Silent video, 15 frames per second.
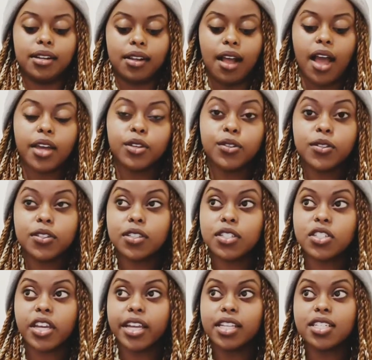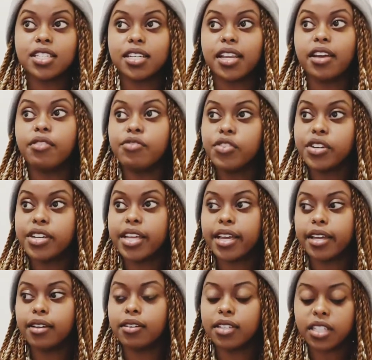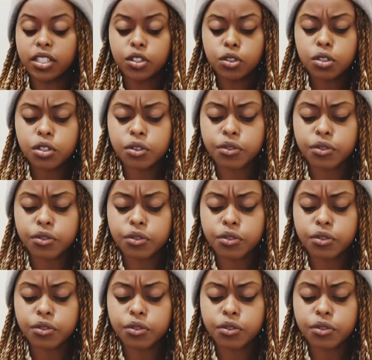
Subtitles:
I used to change it every day. It used to